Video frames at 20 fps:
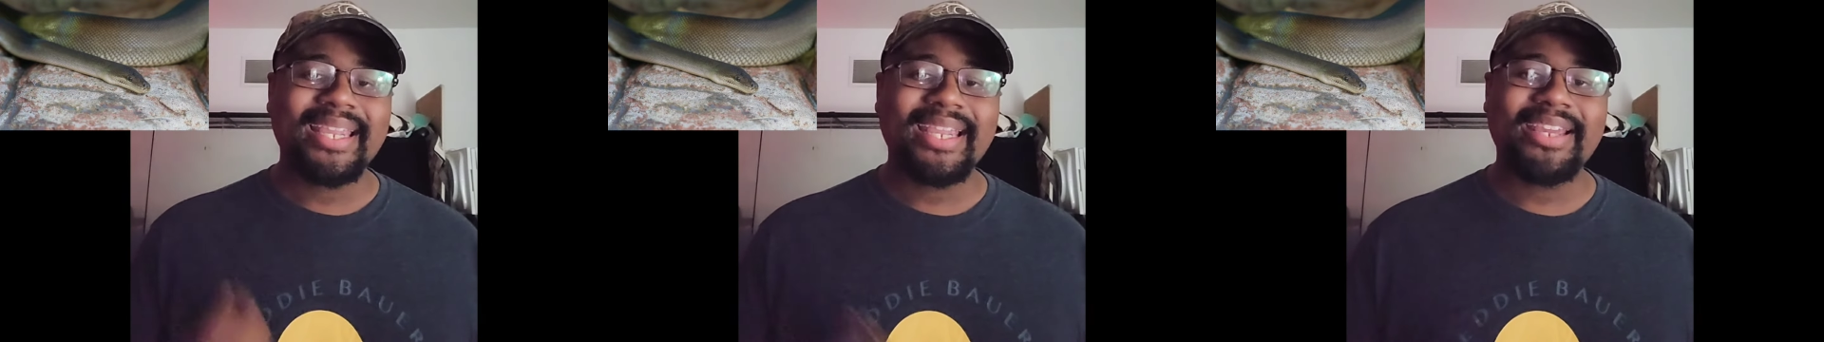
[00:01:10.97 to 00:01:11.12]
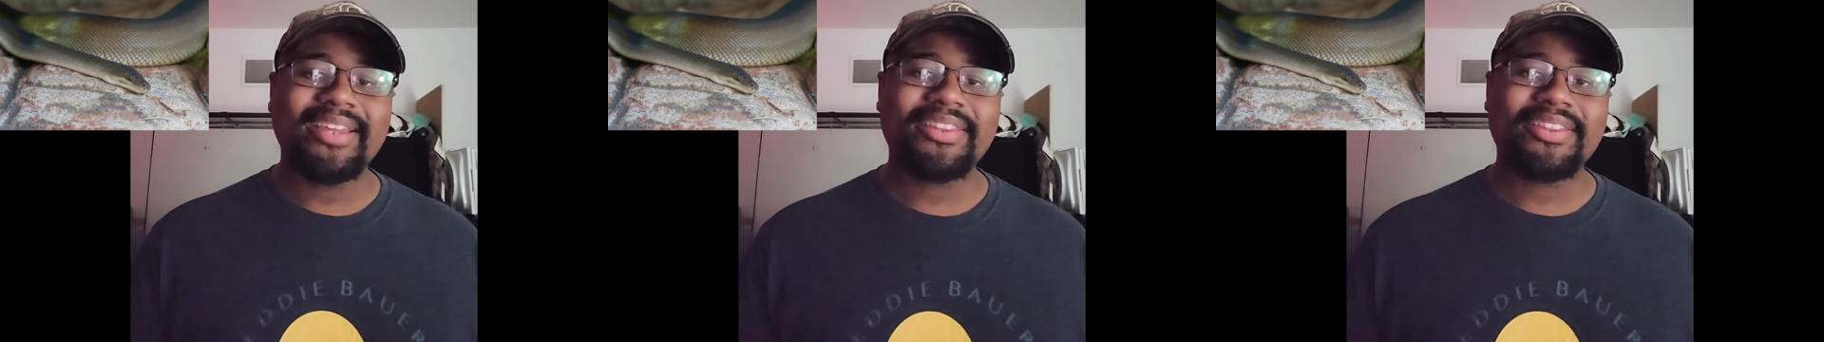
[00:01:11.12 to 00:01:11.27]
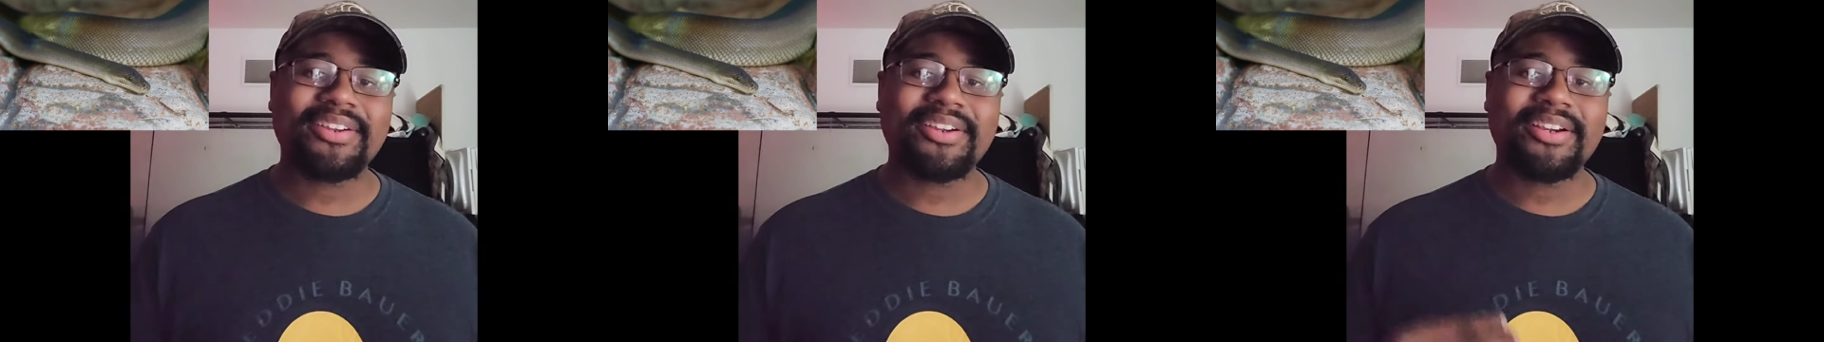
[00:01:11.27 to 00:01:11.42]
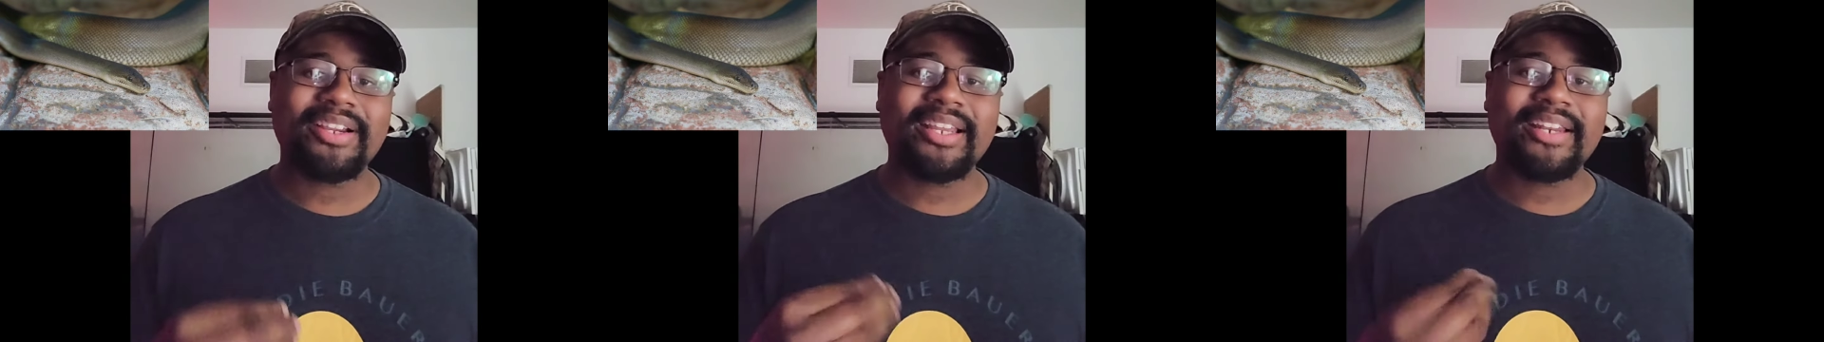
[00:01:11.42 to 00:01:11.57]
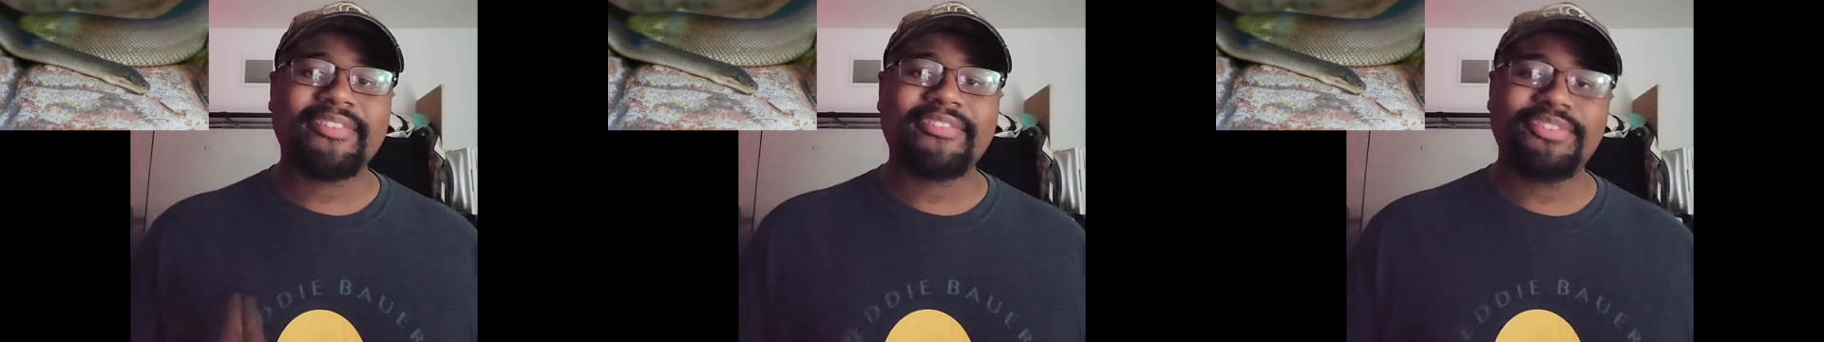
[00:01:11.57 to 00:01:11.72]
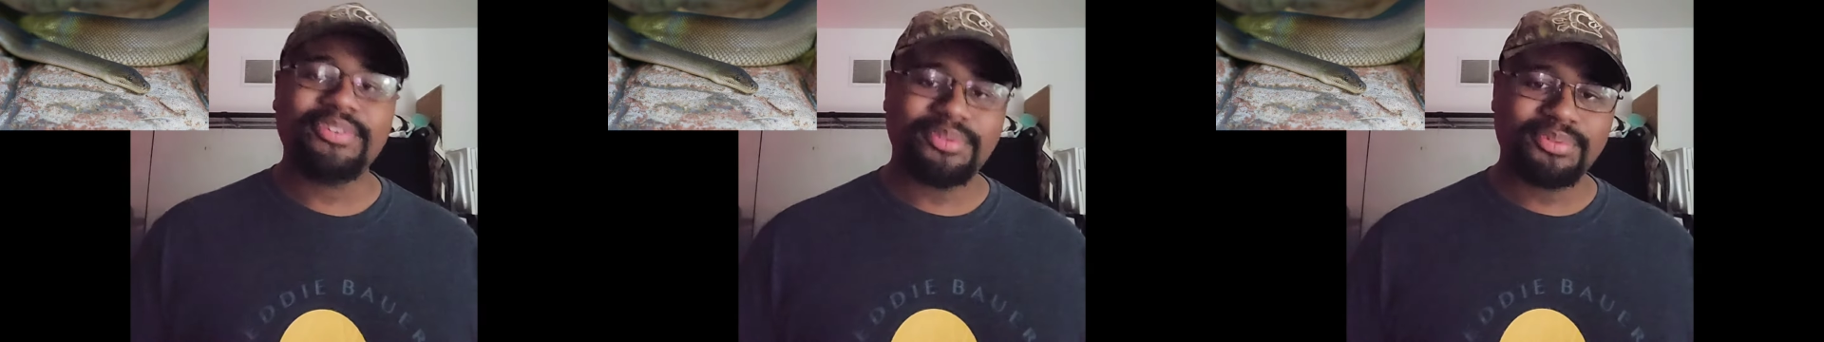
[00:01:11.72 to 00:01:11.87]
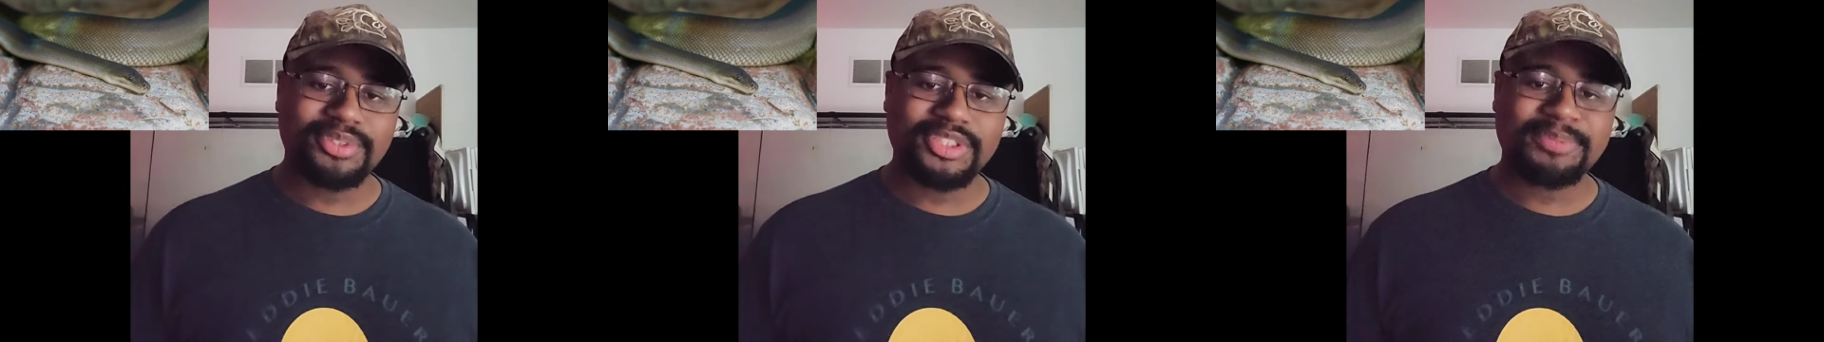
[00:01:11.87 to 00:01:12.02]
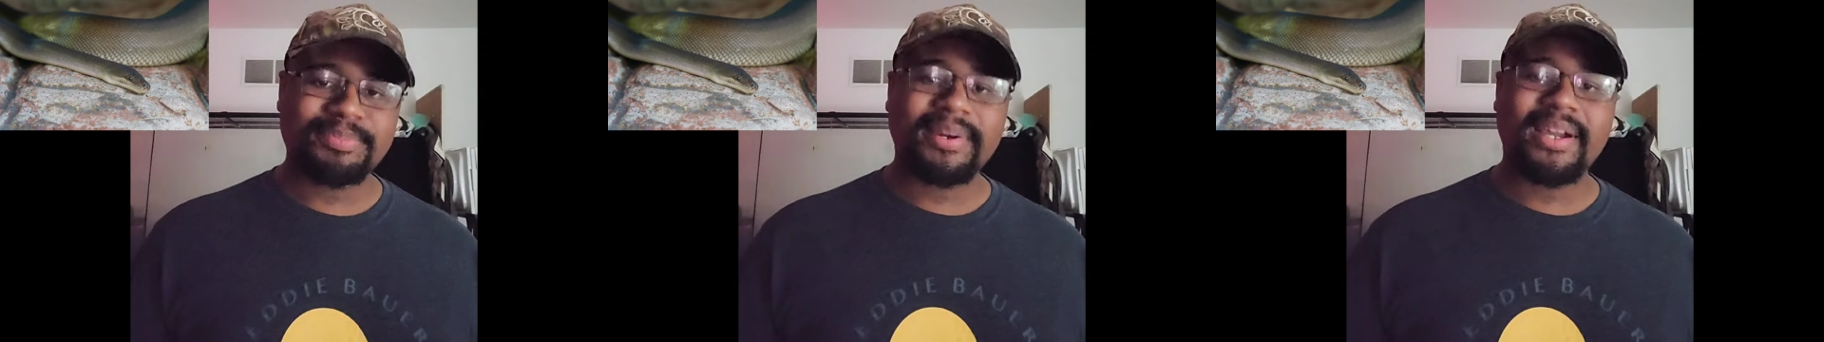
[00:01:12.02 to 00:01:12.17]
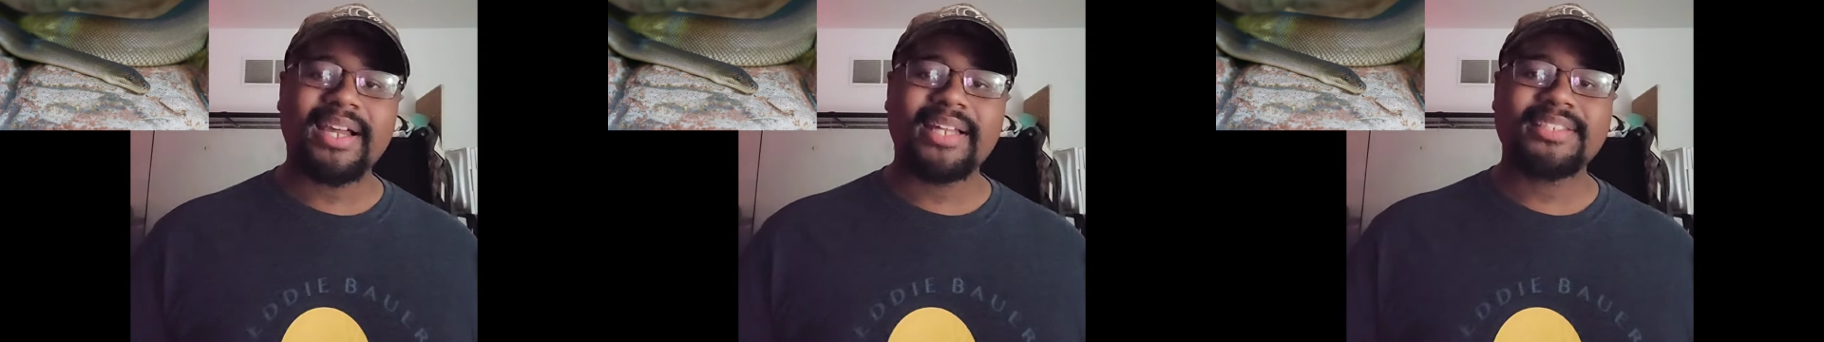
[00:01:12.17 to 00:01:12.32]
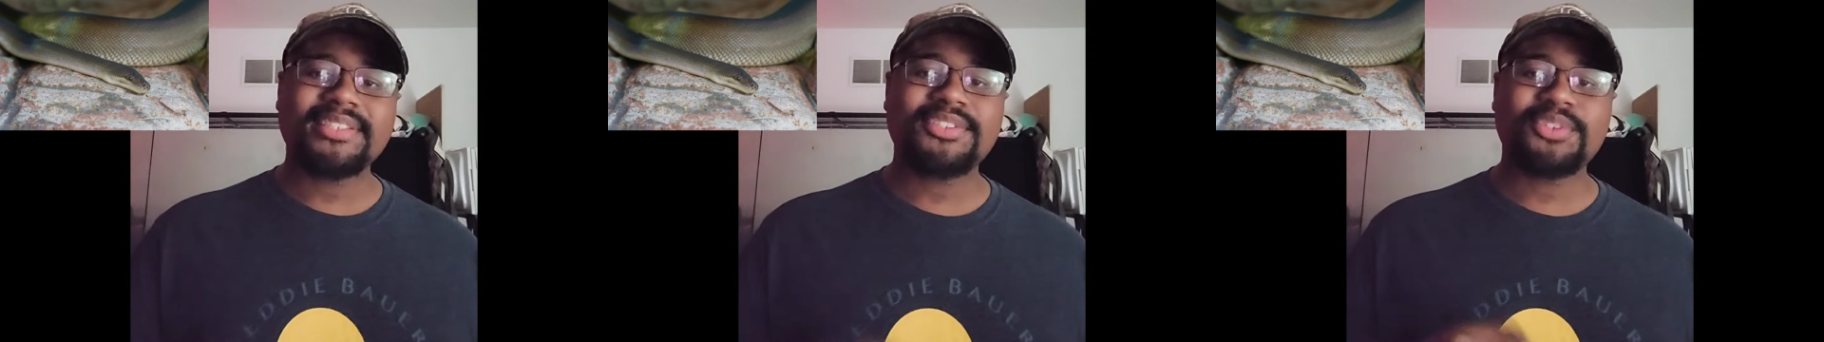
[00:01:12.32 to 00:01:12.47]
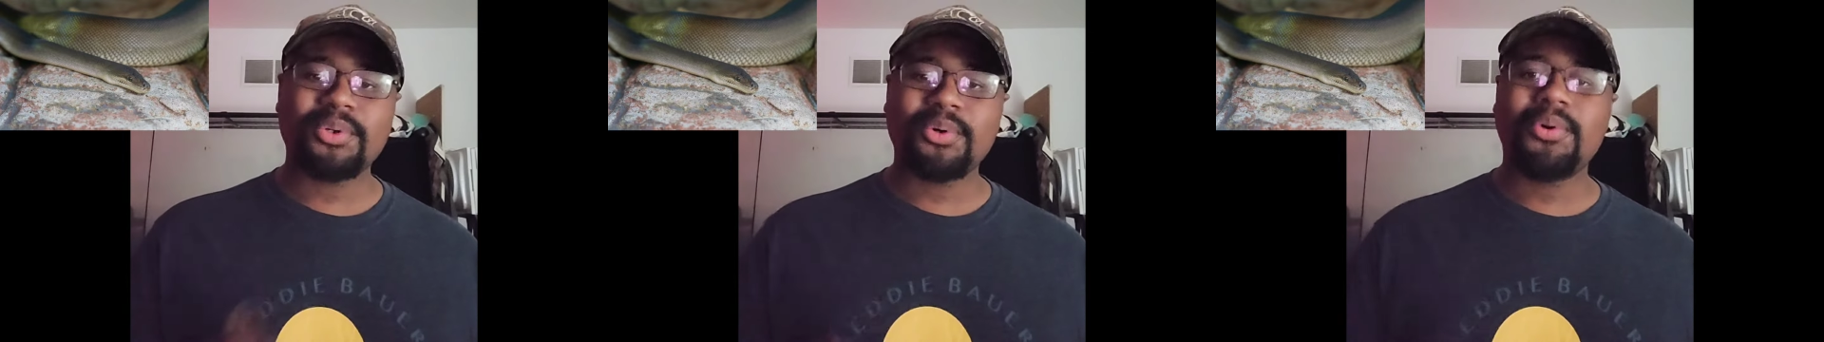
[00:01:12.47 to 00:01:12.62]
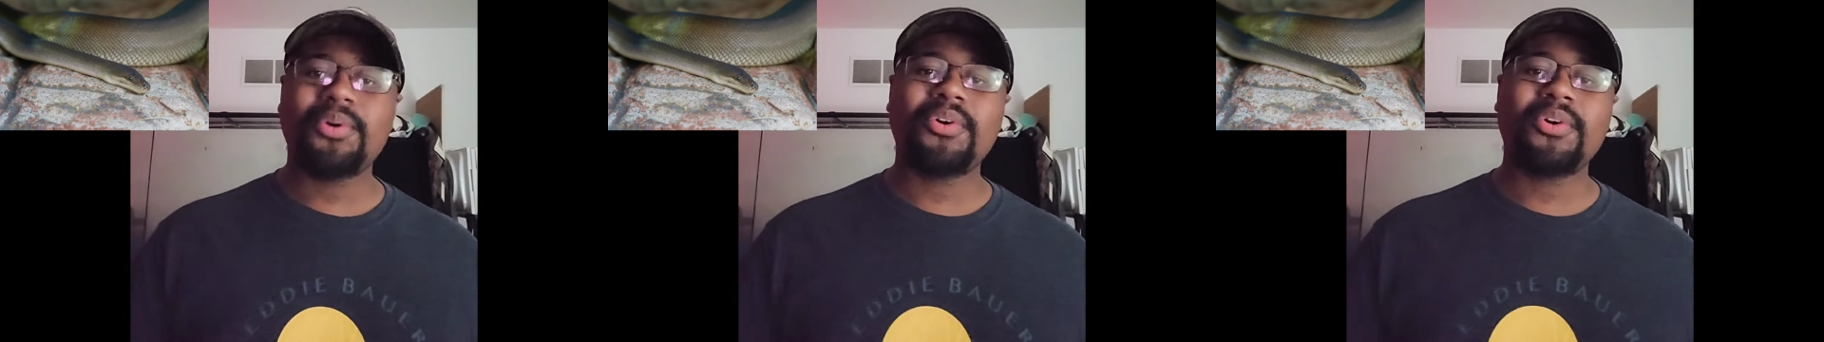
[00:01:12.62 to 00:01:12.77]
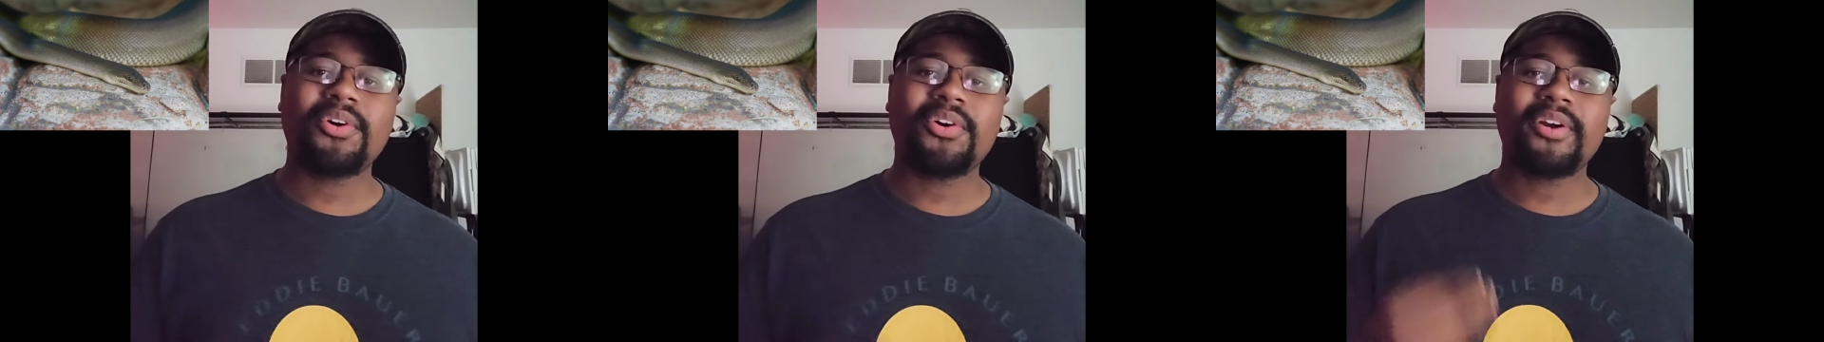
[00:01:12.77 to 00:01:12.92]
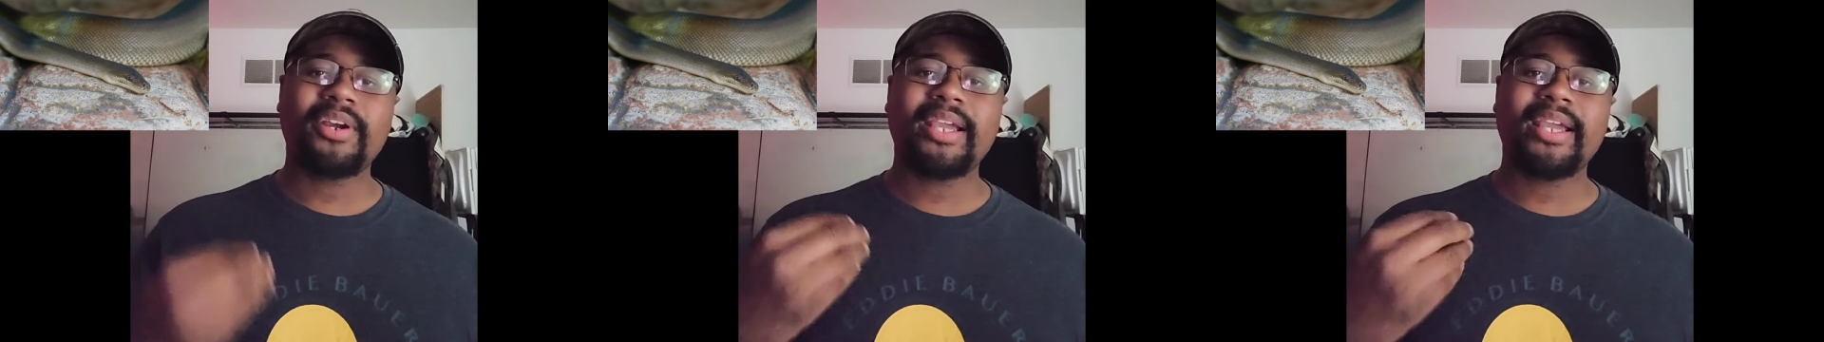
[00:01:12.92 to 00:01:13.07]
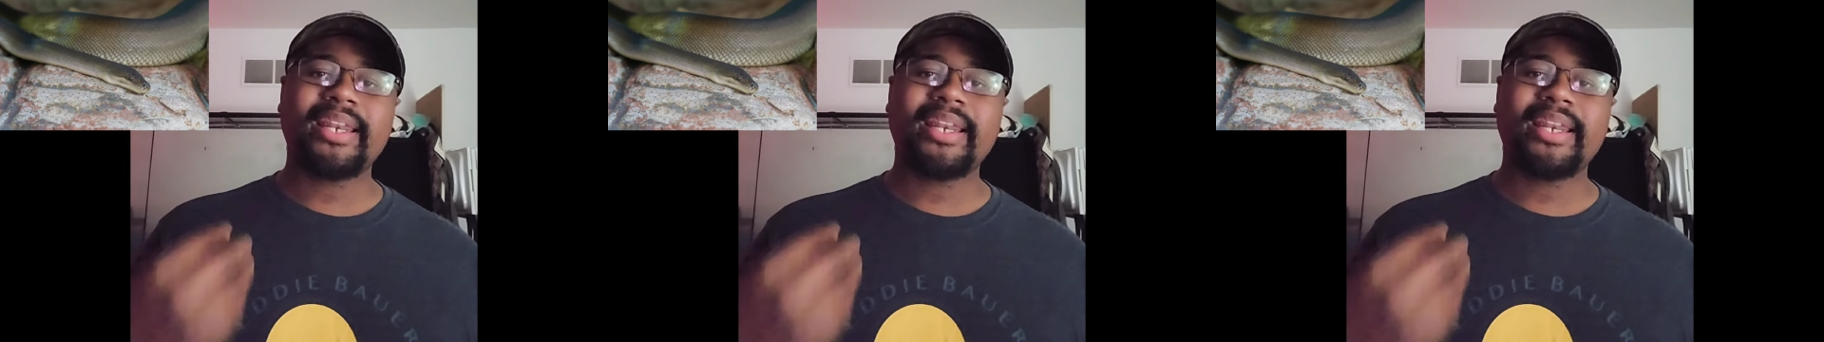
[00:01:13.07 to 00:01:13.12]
either in a food response or